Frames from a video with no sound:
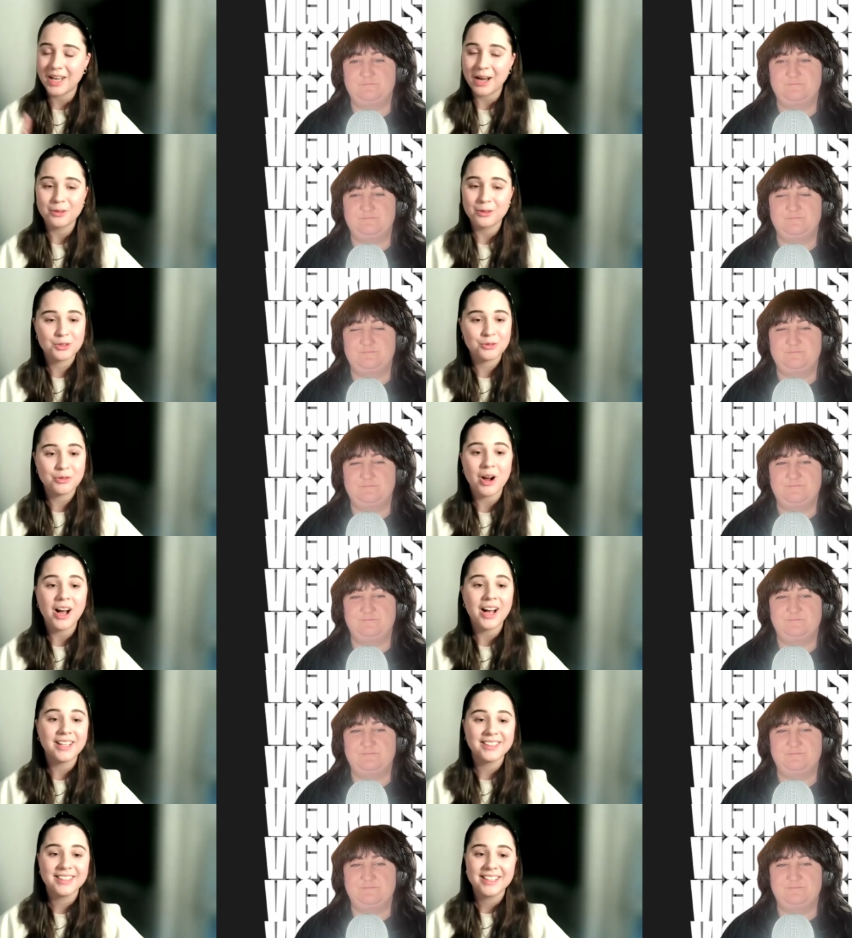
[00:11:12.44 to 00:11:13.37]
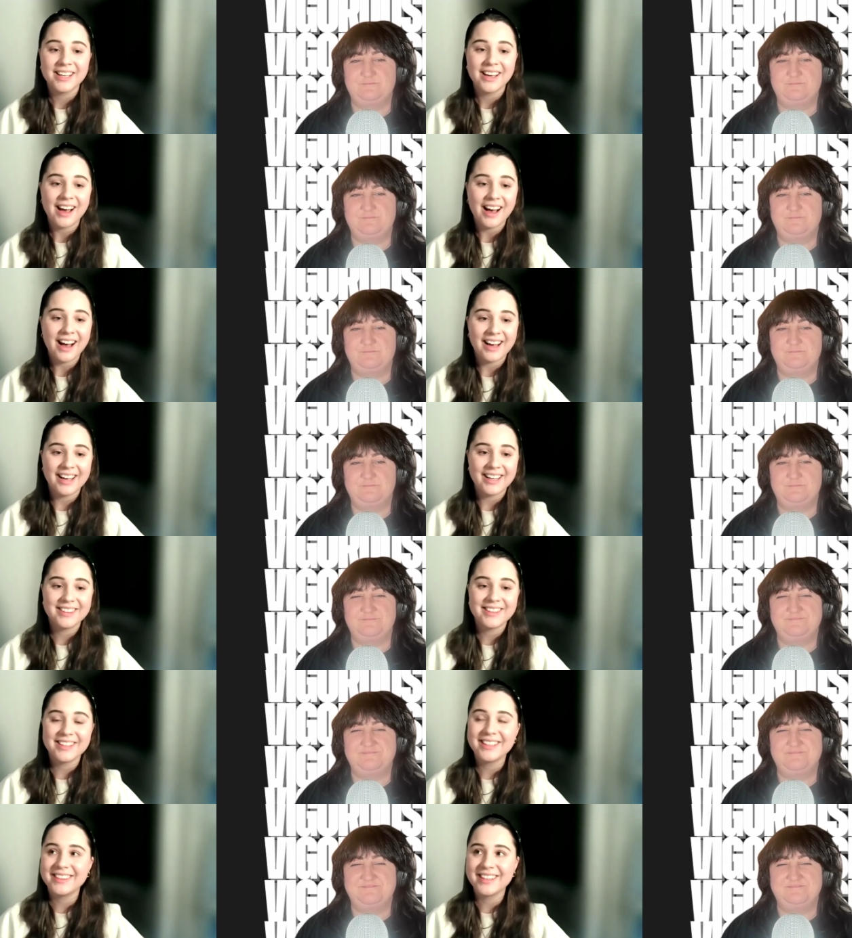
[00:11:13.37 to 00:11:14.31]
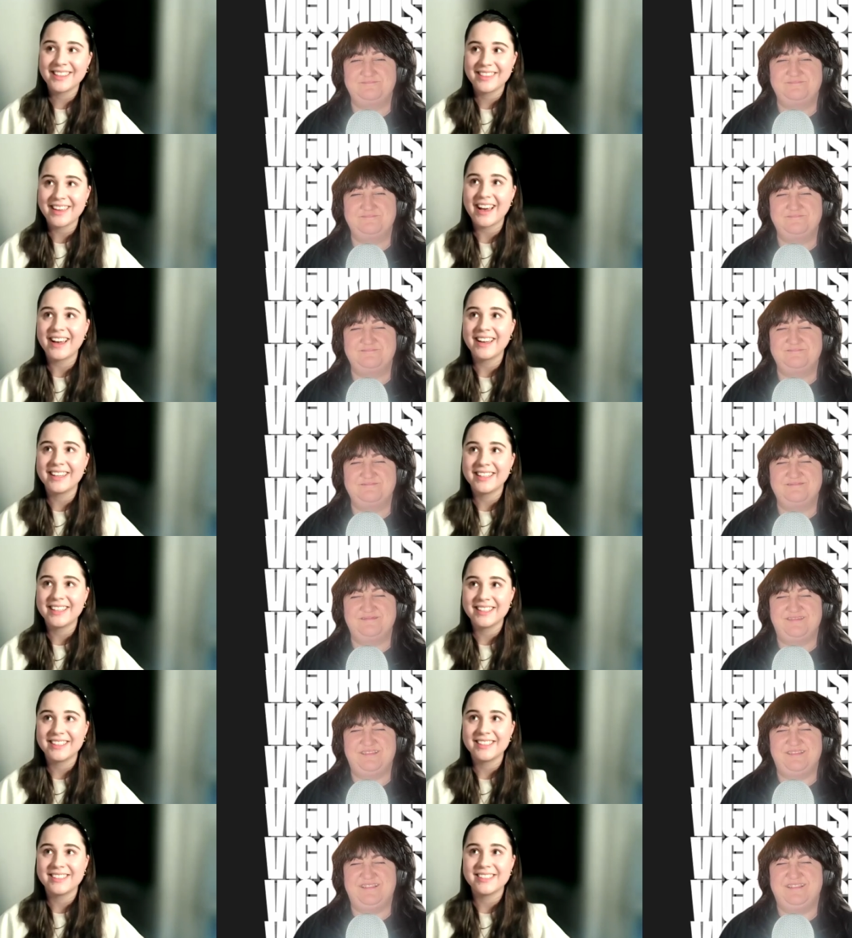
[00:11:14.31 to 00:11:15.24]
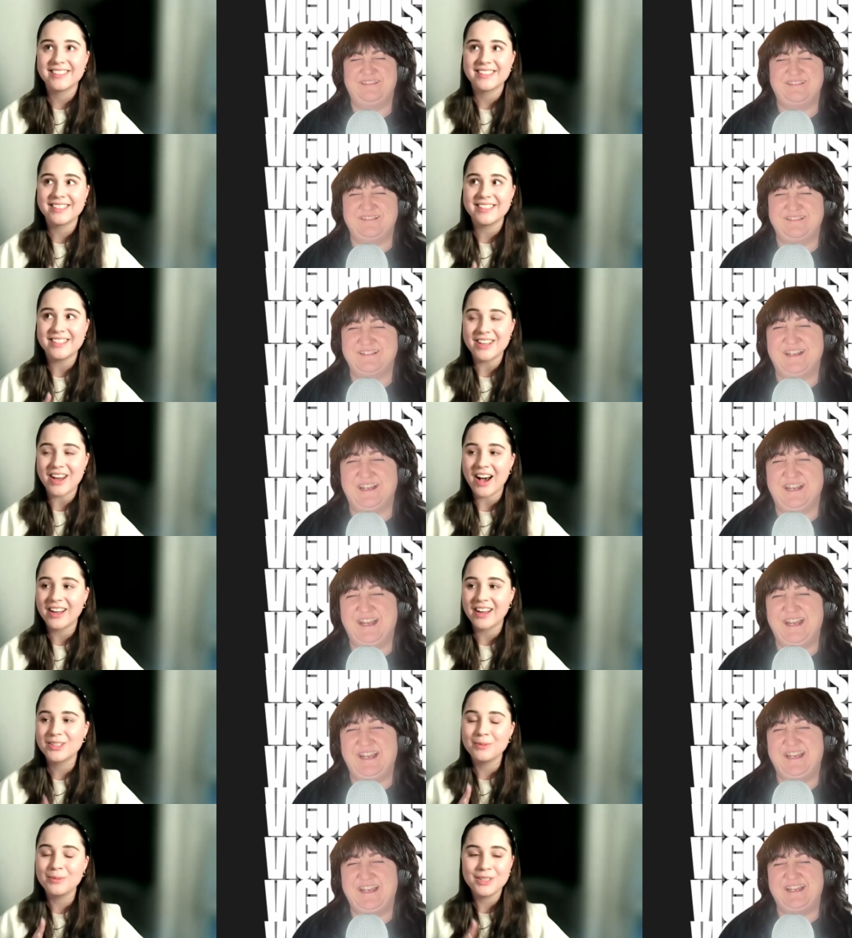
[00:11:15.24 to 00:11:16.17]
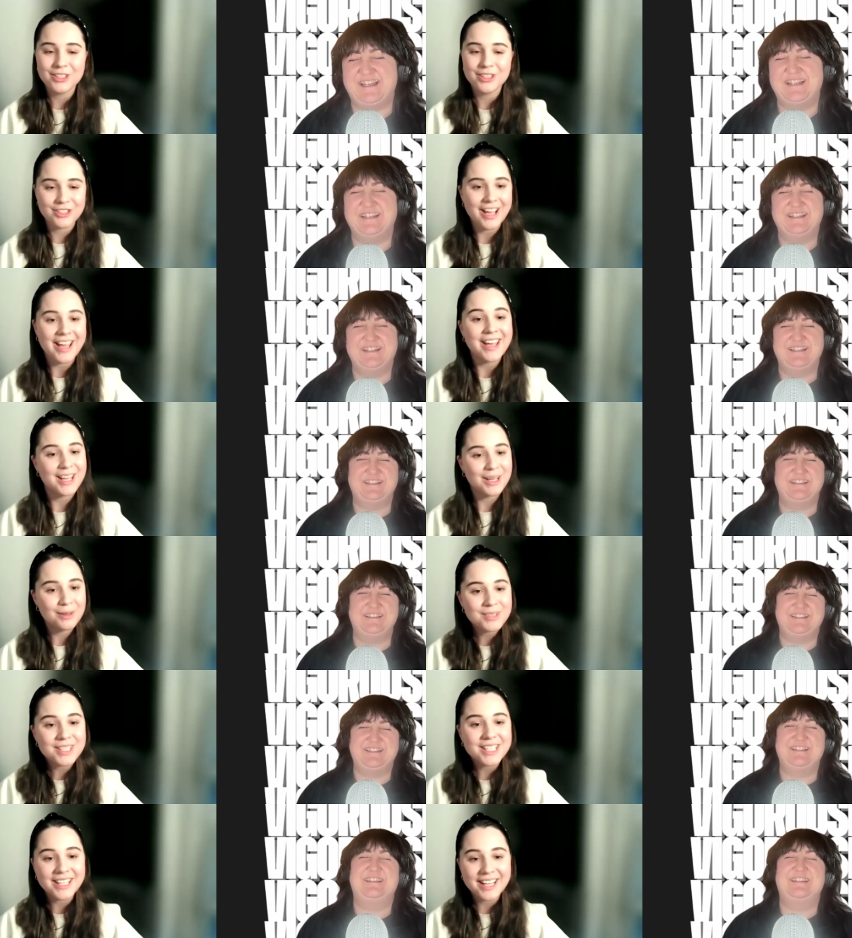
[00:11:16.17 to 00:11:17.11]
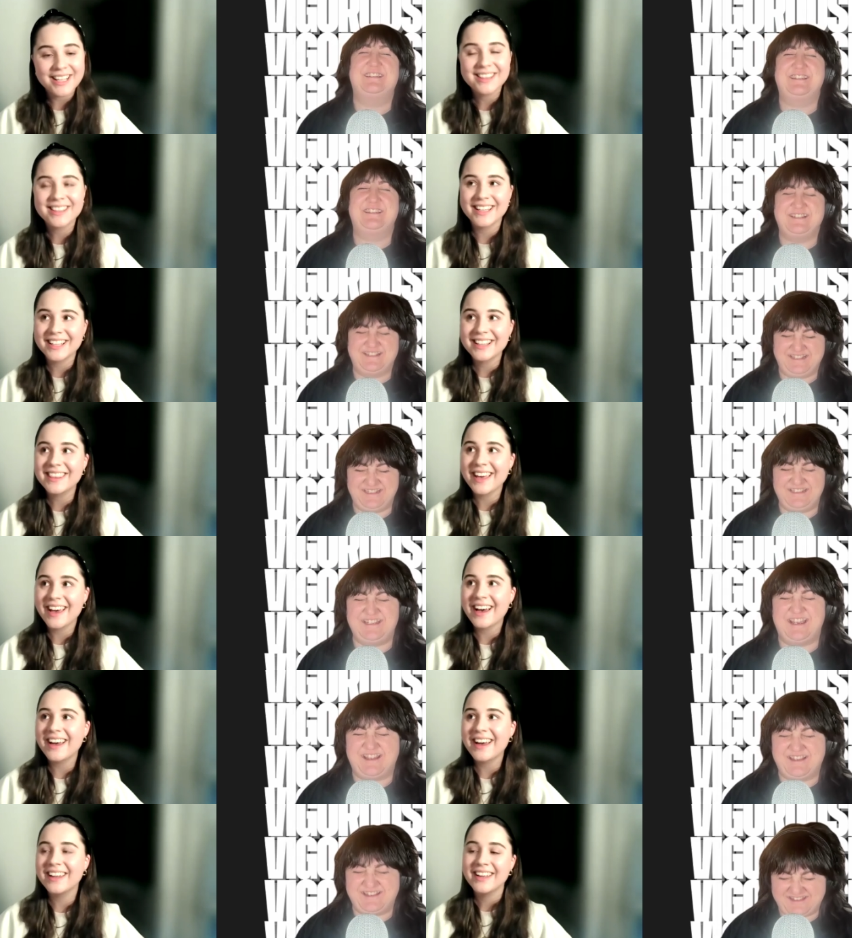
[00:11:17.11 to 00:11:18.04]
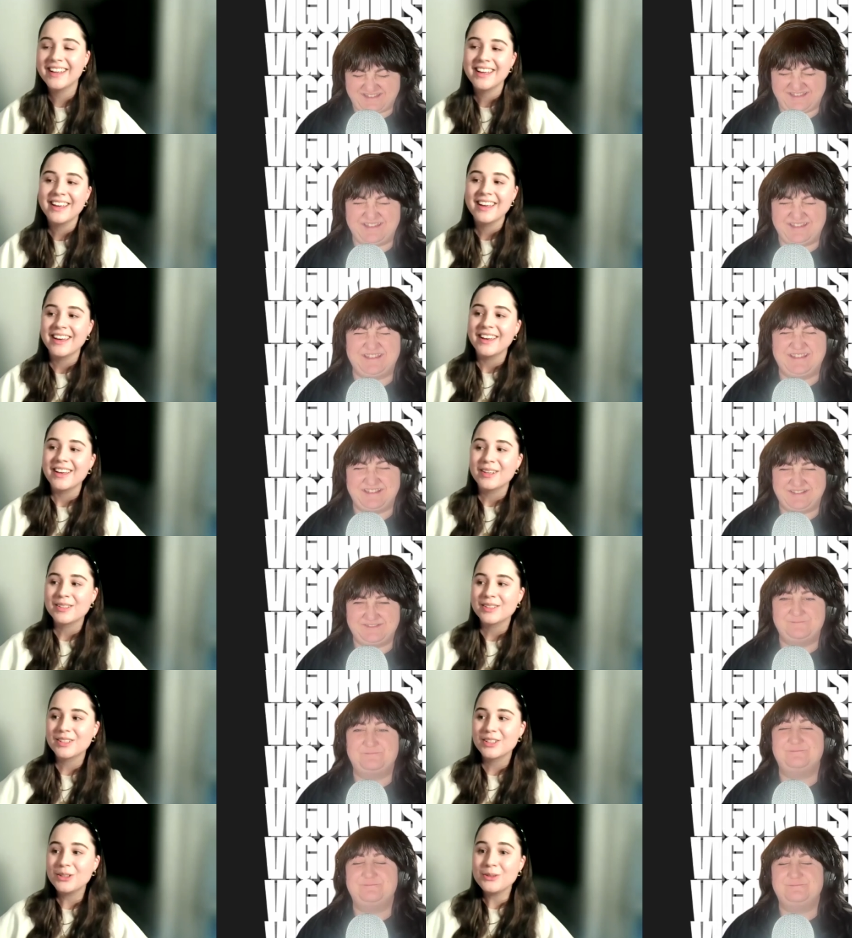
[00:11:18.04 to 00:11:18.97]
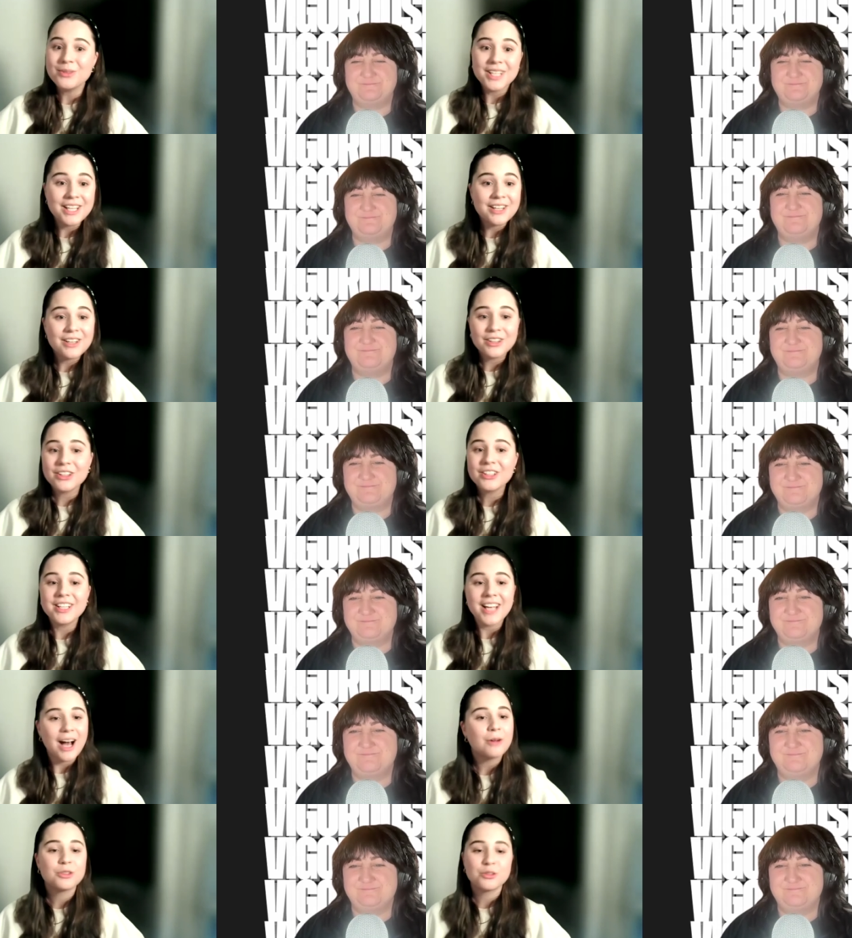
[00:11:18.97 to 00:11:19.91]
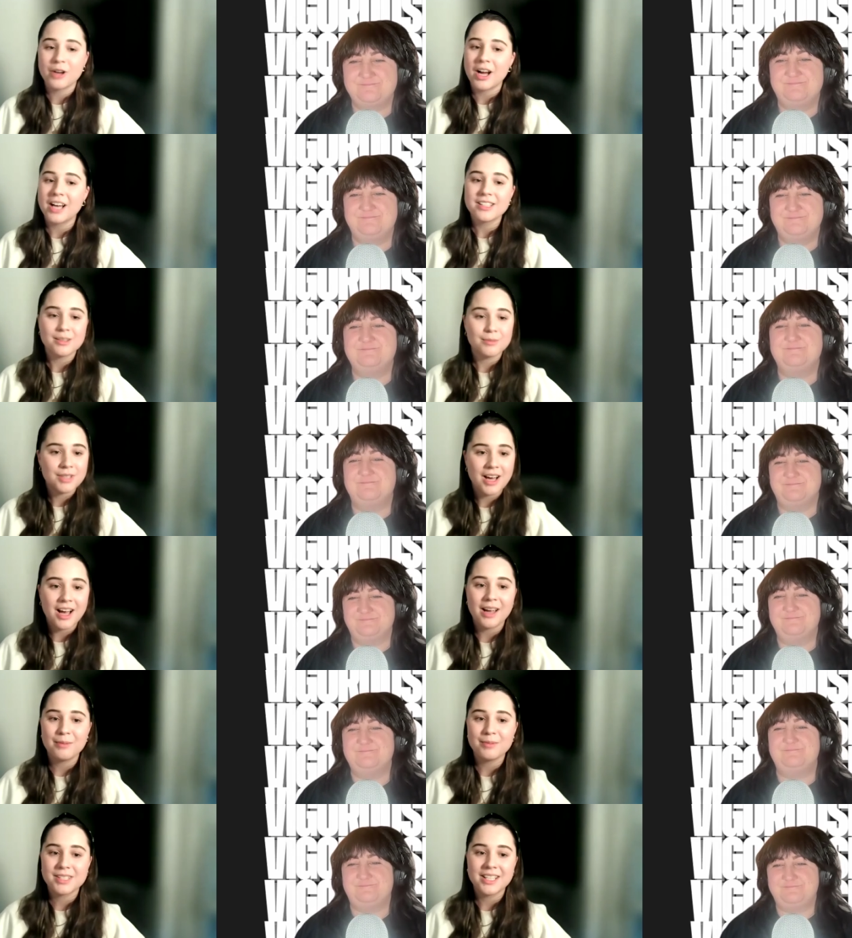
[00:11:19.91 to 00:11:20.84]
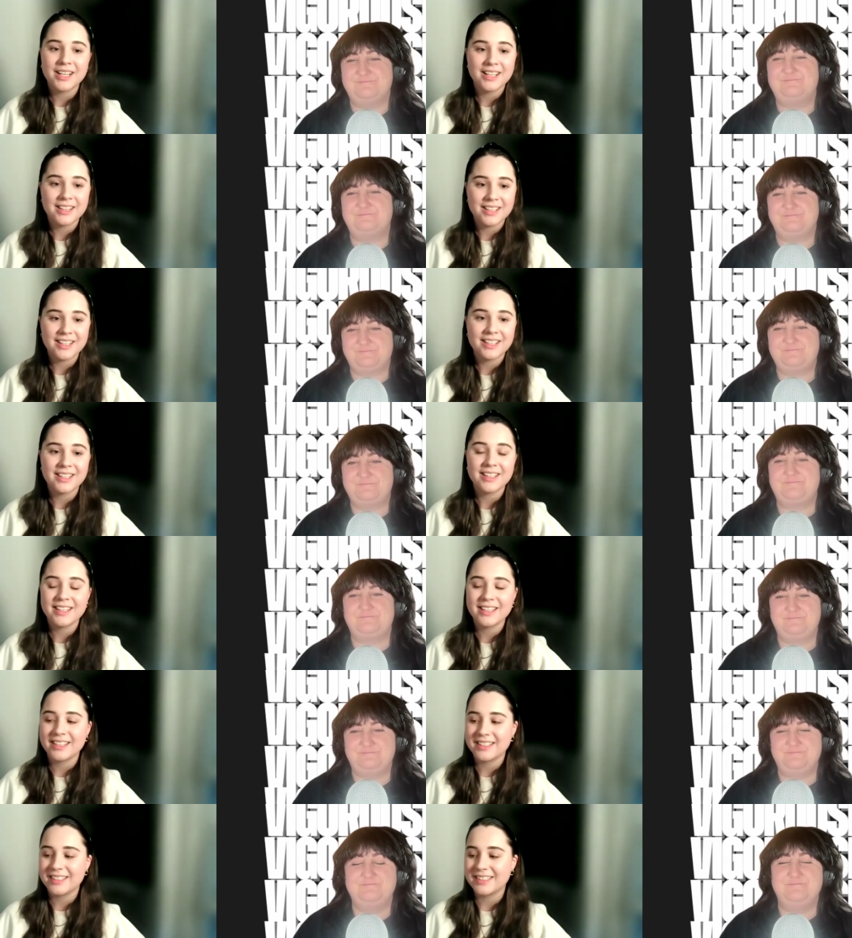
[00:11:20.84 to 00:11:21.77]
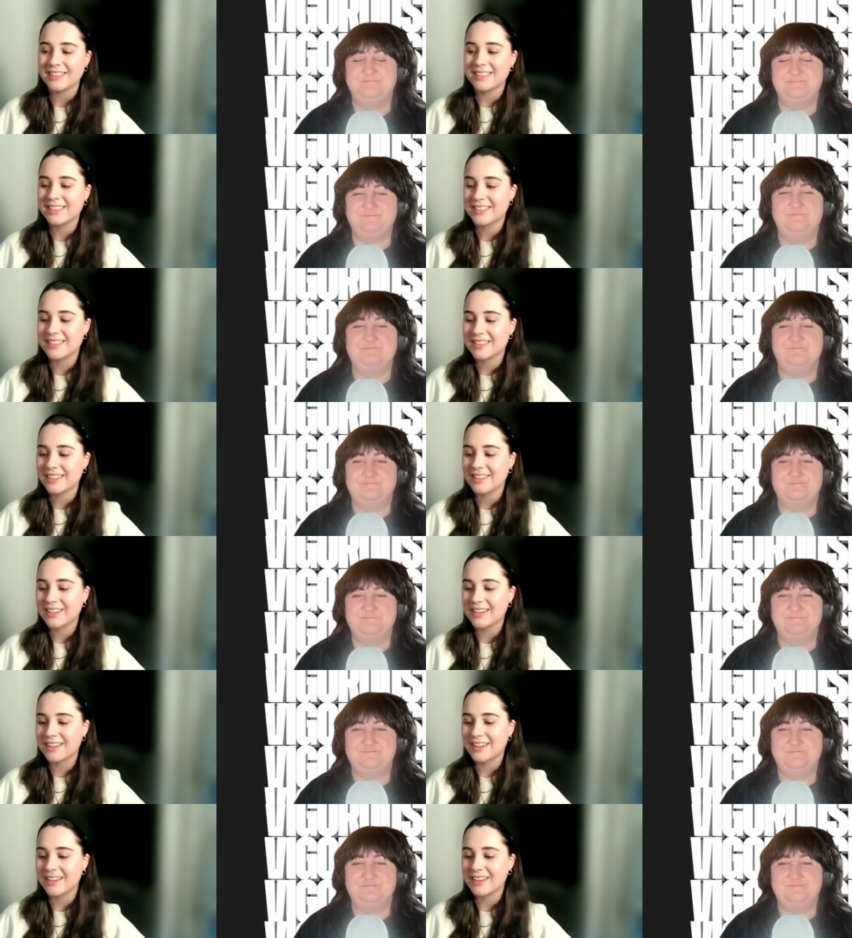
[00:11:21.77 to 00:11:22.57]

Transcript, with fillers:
Speaker 1: couch rot I think that that is not to be shamed. And I think that you need a good couch rot sometimes. And I think it is